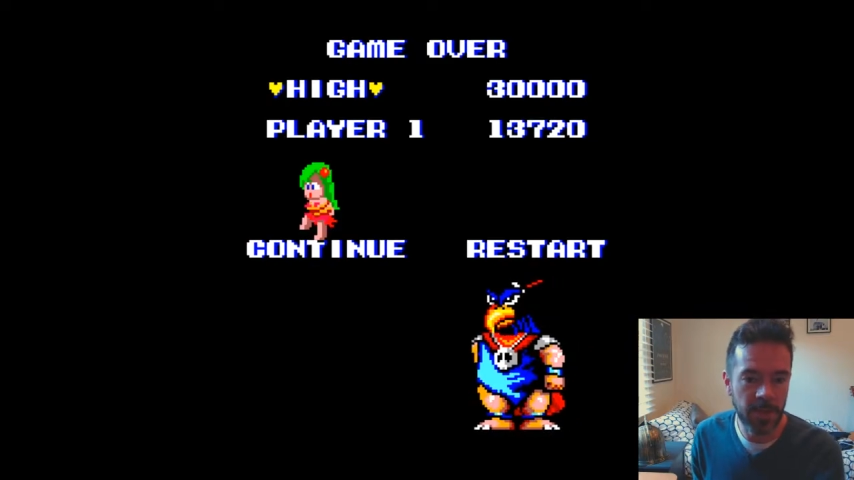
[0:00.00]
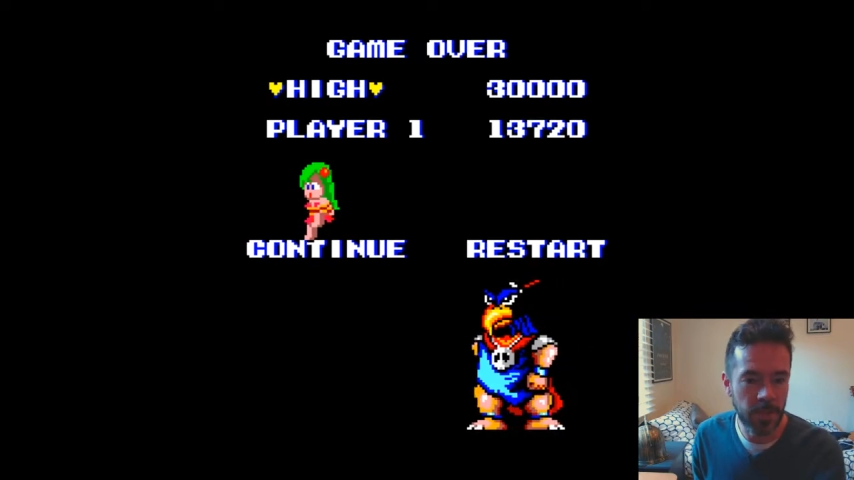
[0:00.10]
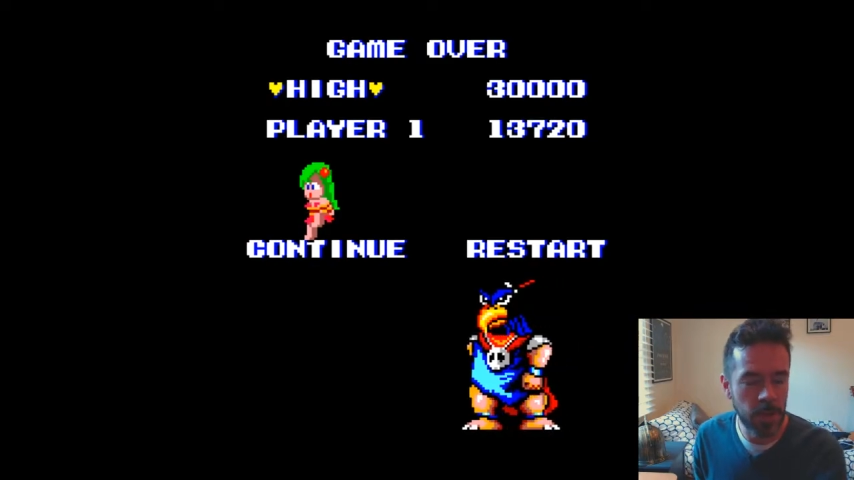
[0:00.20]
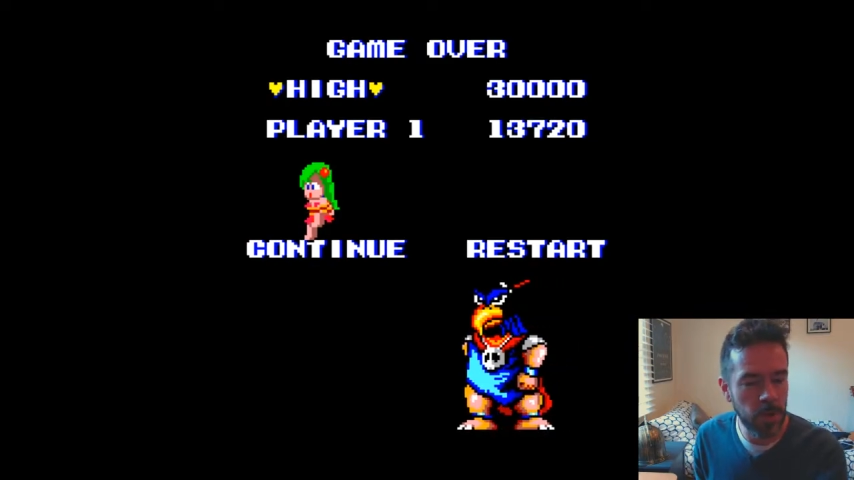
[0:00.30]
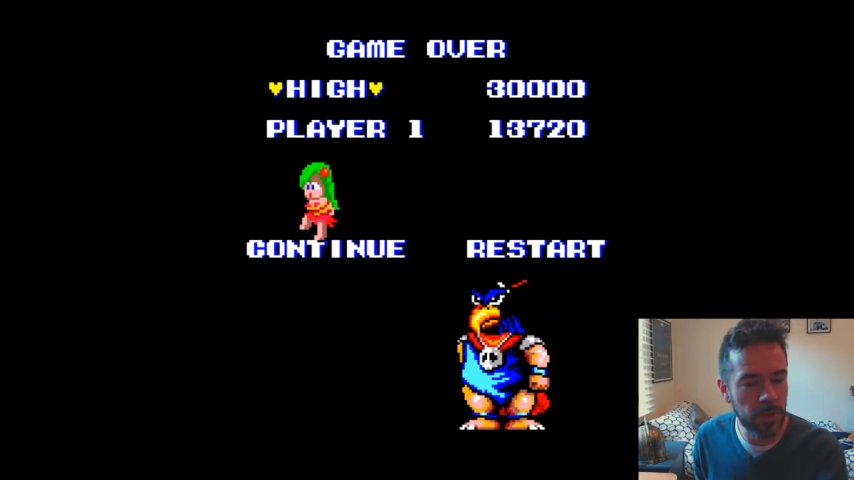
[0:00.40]
And
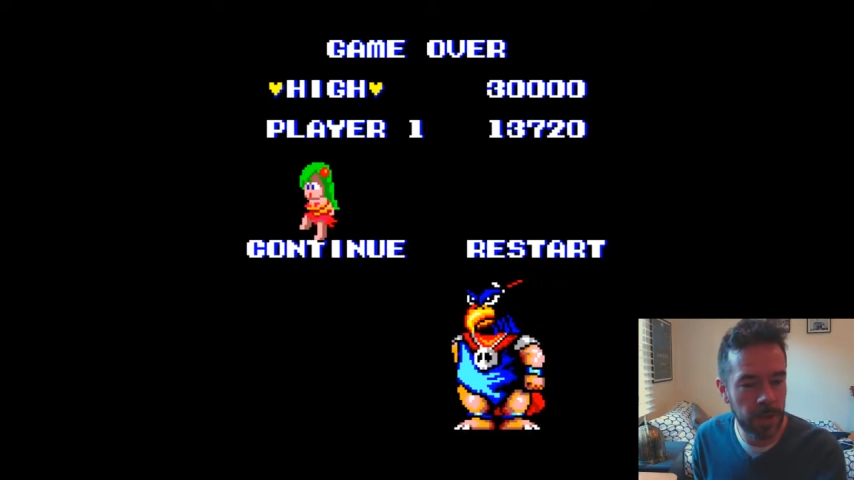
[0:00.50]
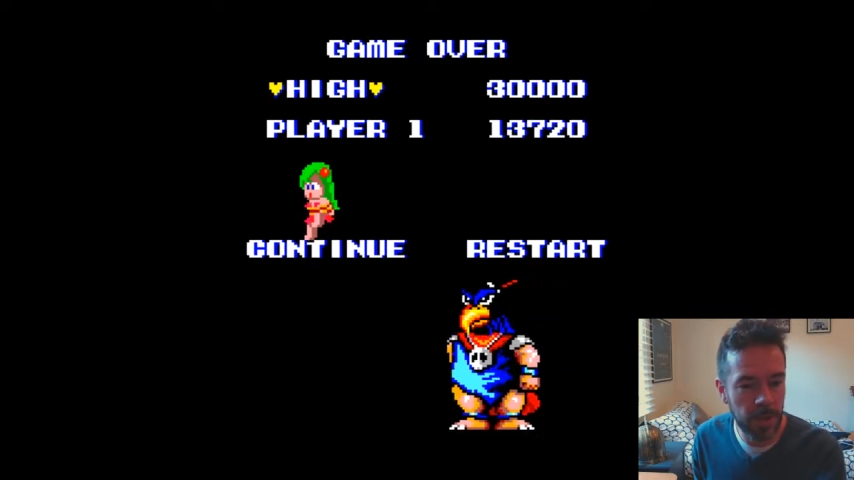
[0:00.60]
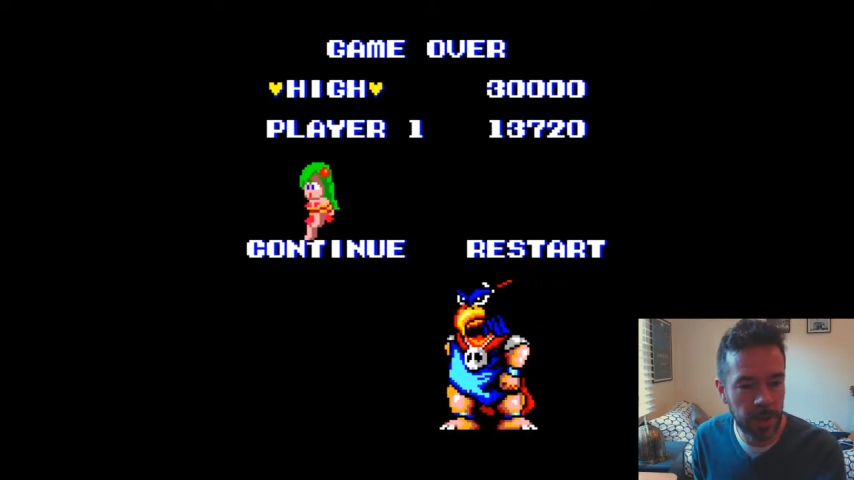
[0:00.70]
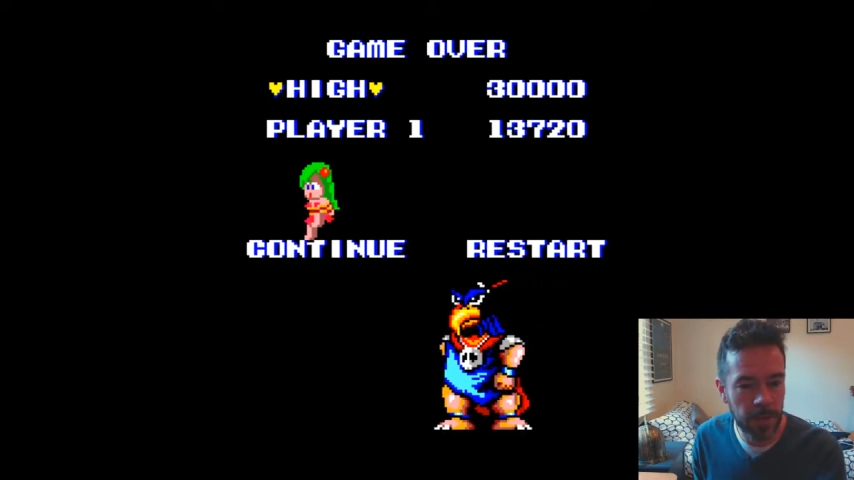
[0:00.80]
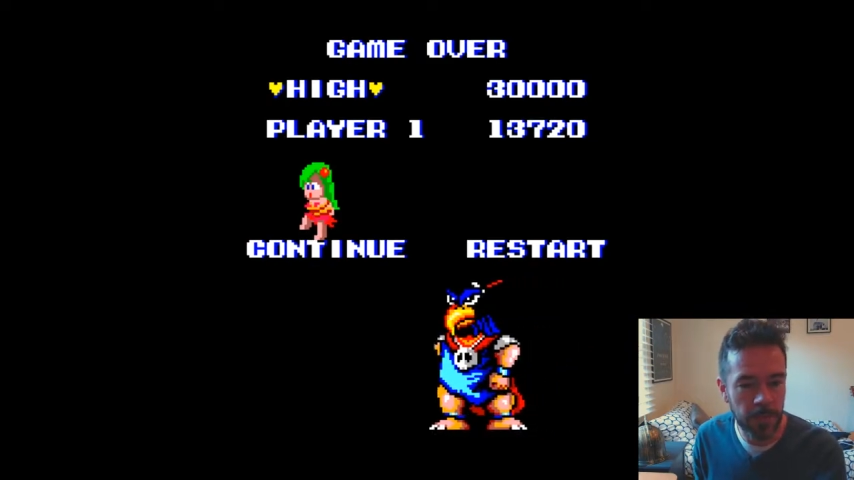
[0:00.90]
when you kill
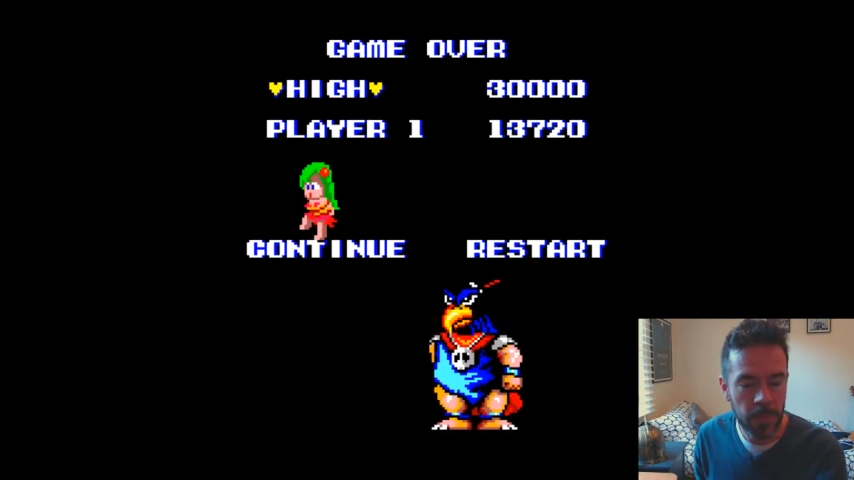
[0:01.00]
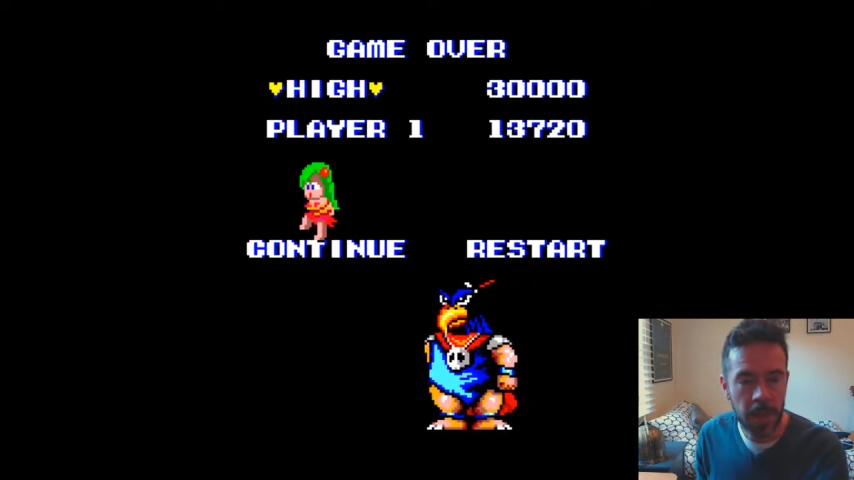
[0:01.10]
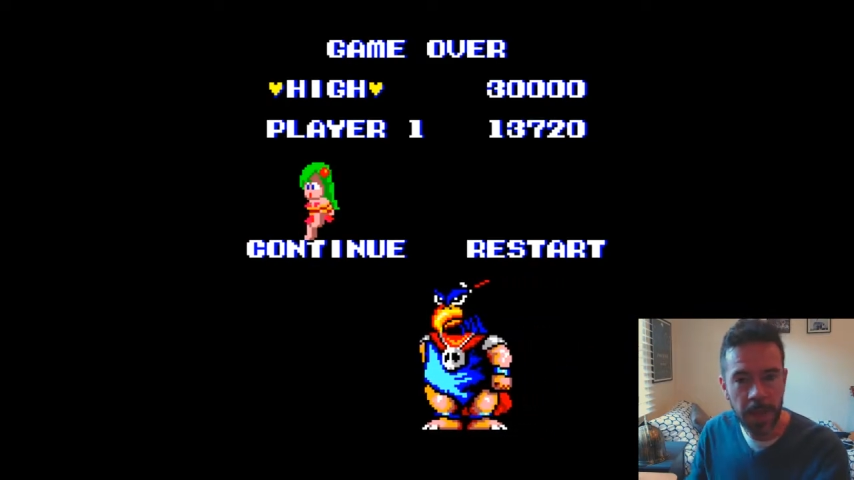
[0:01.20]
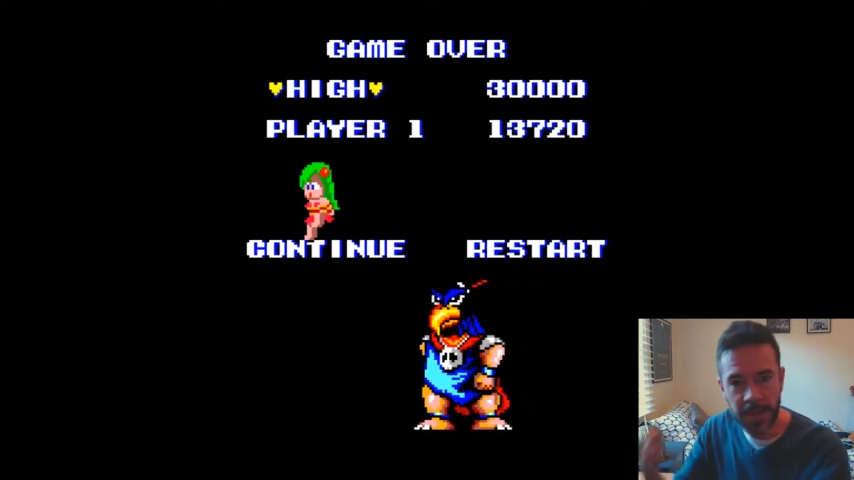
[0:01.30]
him, his